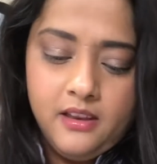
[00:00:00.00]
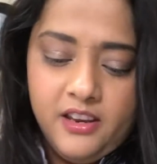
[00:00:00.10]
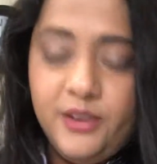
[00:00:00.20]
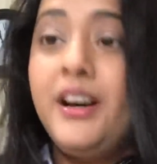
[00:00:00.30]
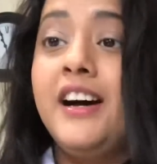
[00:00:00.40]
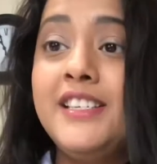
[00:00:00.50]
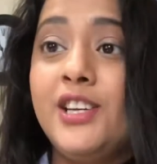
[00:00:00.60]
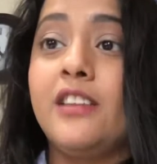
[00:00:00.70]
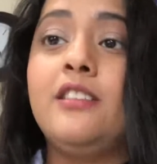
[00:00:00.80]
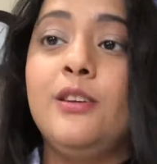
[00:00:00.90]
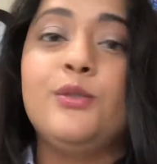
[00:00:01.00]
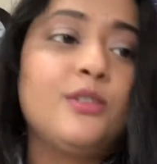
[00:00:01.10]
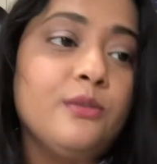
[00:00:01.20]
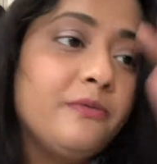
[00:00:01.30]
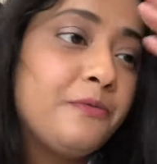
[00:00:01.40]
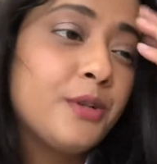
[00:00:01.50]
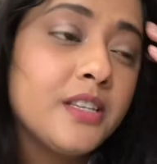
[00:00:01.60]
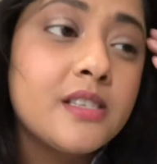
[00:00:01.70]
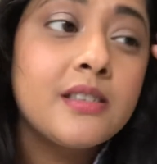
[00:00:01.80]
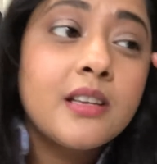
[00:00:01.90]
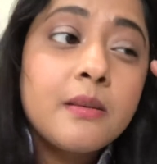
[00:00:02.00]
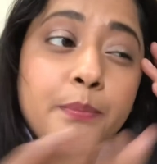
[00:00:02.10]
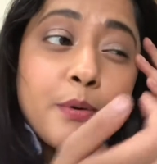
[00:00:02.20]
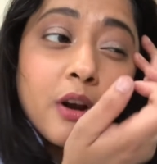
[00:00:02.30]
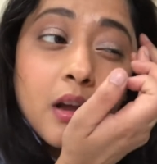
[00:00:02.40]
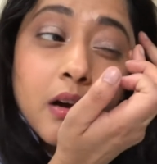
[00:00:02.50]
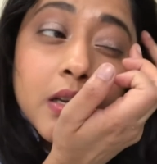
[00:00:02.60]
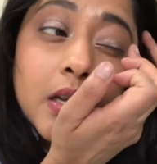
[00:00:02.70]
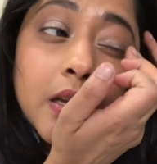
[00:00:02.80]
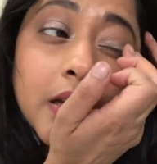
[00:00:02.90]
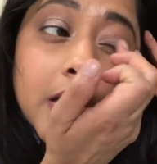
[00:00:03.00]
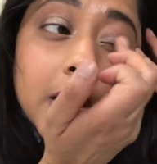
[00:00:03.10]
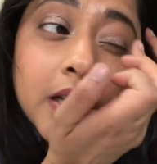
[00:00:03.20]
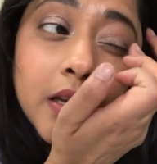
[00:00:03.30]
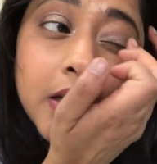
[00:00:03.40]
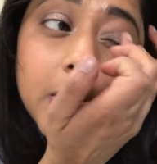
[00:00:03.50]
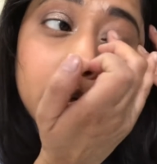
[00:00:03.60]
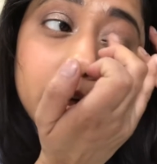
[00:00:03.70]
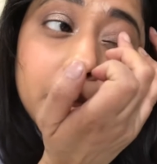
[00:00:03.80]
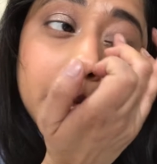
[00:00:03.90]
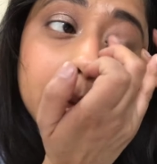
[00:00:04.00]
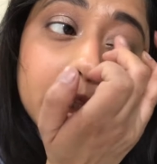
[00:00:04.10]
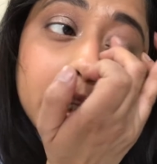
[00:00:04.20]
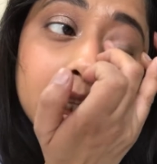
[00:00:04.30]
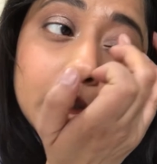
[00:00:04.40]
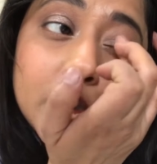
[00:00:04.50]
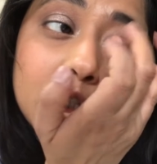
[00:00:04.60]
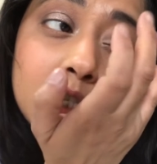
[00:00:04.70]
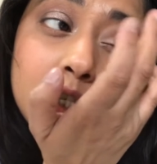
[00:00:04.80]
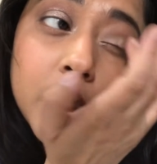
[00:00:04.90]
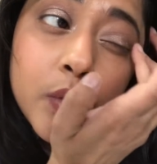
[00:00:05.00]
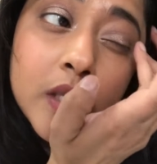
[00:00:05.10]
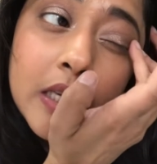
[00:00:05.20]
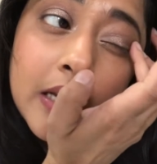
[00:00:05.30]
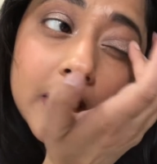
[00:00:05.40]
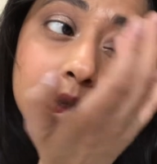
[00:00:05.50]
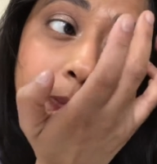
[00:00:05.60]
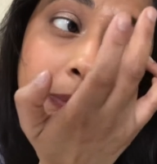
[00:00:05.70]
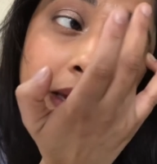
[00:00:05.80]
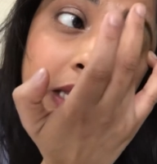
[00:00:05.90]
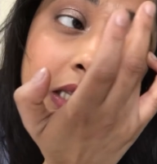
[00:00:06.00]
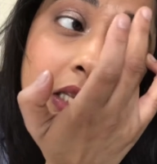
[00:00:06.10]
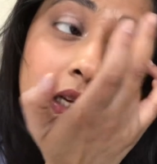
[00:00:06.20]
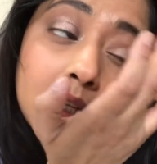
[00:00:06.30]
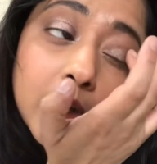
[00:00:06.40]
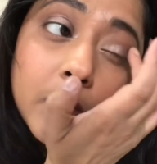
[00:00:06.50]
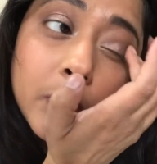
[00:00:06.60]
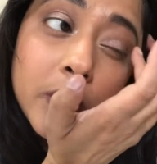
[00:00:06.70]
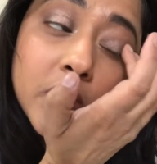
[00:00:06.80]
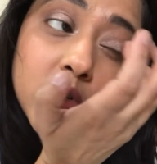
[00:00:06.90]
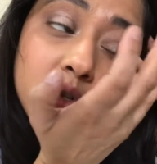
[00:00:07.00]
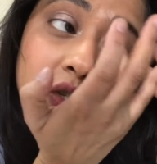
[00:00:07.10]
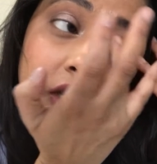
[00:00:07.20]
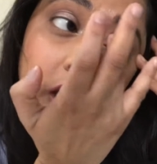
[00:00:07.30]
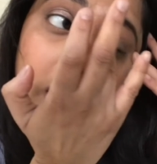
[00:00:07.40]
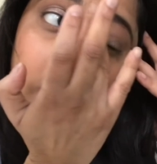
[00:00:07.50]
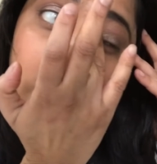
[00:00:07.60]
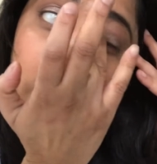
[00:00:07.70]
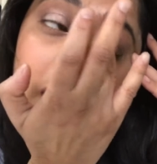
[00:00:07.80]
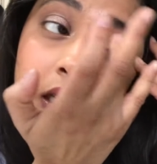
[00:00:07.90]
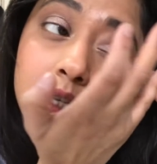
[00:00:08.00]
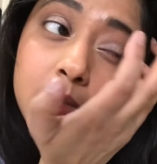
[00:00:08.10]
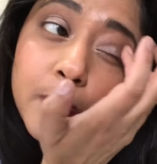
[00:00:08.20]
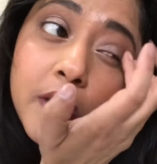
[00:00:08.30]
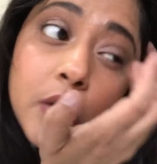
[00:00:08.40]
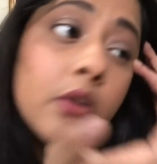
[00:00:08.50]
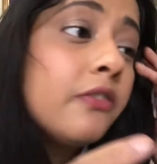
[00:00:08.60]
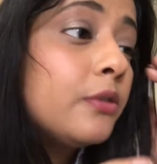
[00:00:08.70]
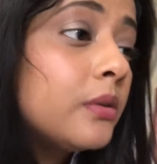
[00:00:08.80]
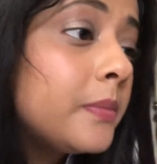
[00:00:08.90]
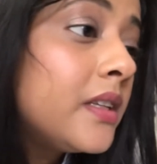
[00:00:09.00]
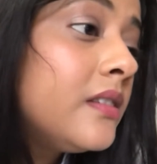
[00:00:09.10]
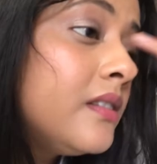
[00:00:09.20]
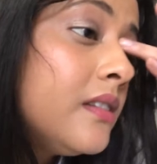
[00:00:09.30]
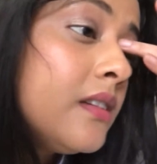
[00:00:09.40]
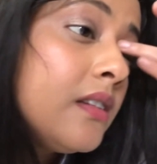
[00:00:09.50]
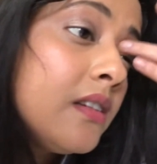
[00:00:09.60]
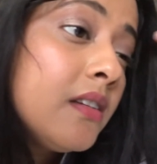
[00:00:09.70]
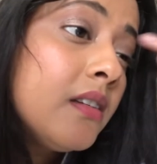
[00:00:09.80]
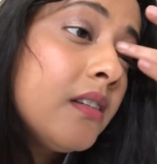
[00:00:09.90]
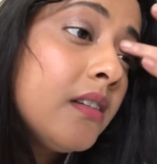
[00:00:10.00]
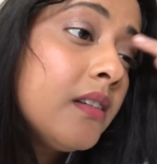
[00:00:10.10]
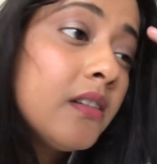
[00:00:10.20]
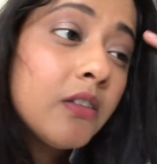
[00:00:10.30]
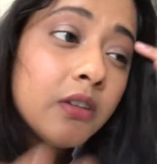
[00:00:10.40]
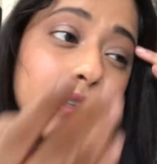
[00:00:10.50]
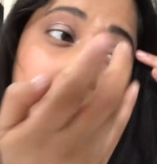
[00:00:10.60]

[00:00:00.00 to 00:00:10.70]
Now, I checked YouTube for this product, and I think a lot of people tend to just use it as a base color, which is beautiful, but on a